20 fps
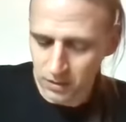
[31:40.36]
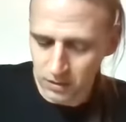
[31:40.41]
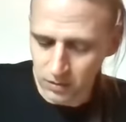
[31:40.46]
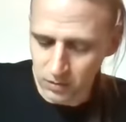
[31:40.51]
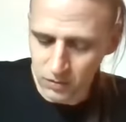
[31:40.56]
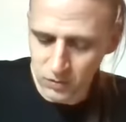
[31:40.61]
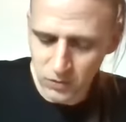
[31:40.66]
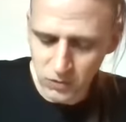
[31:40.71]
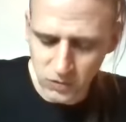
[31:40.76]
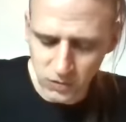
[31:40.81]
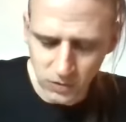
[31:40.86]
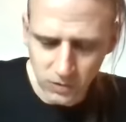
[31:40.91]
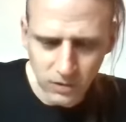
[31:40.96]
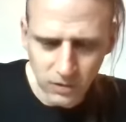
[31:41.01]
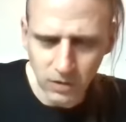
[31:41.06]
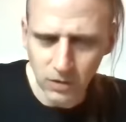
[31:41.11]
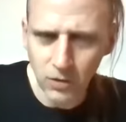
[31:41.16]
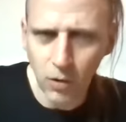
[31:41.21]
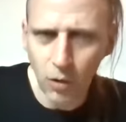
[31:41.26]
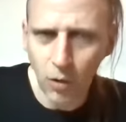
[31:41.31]
Is
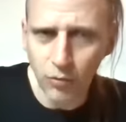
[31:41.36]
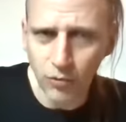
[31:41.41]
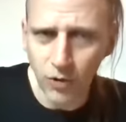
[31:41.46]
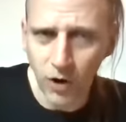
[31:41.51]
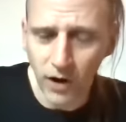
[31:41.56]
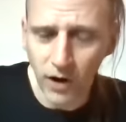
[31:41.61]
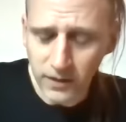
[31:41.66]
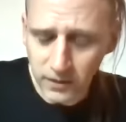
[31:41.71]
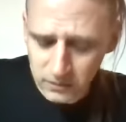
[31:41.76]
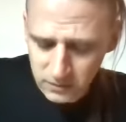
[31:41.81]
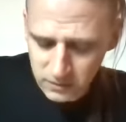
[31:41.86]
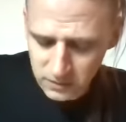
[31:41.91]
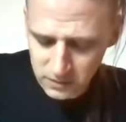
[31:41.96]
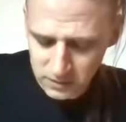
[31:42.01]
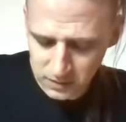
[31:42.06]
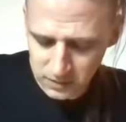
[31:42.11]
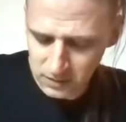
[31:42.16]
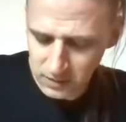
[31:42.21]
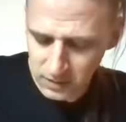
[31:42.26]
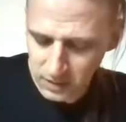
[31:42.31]
he all right?
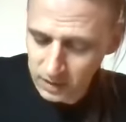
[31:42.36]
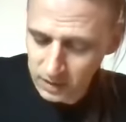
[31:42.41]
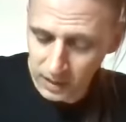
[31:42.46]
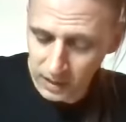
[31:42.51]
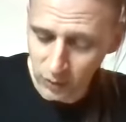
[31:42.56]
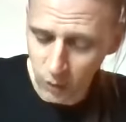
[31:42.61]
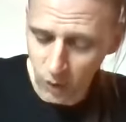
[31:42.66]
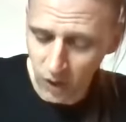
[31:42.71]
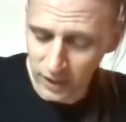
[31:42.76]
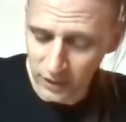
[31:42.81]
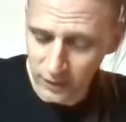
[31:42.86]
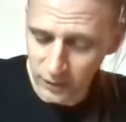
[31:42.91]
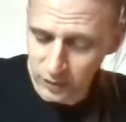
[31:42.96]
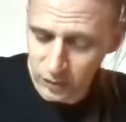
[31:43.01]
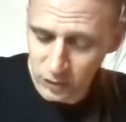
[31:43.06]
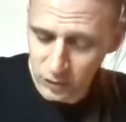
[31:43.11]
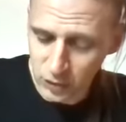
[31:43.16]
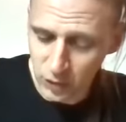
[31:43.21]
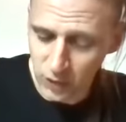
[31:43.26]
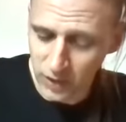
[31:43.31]
Inquired
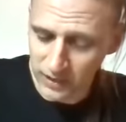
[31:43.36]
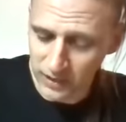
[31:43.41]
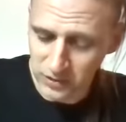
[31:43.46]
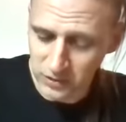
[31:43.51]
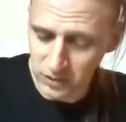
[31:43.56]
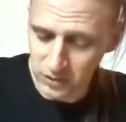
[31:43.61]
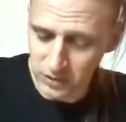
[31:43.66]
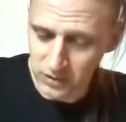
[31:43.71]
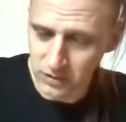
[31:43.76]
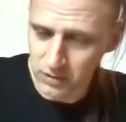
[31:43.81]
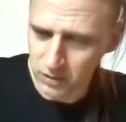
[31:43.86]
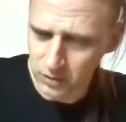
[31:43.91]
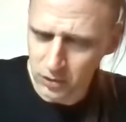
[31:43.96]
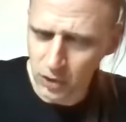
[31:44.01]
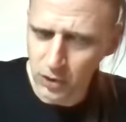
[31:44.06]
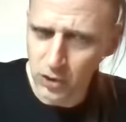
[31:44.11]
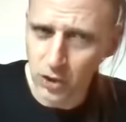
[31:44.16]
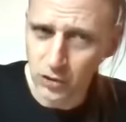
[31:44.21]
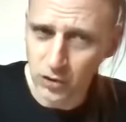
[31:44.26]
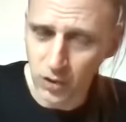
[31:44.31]
Sir Ector.
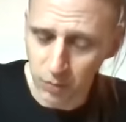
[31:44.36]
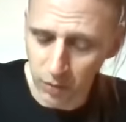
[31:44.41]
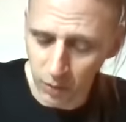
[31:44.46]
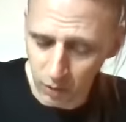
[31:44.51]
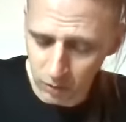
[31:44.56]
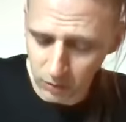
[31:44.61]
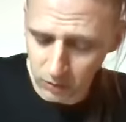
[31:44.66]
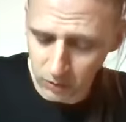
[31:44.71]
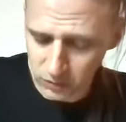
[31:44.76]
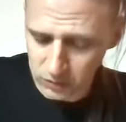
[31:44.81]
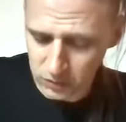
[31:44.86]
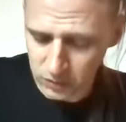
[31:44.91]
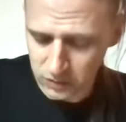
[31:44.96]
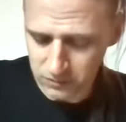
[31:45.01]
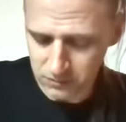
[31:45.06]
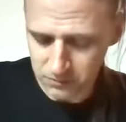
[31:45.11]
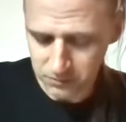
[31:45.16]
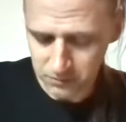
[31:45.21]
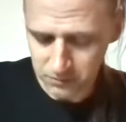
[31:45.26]
Do you suppose?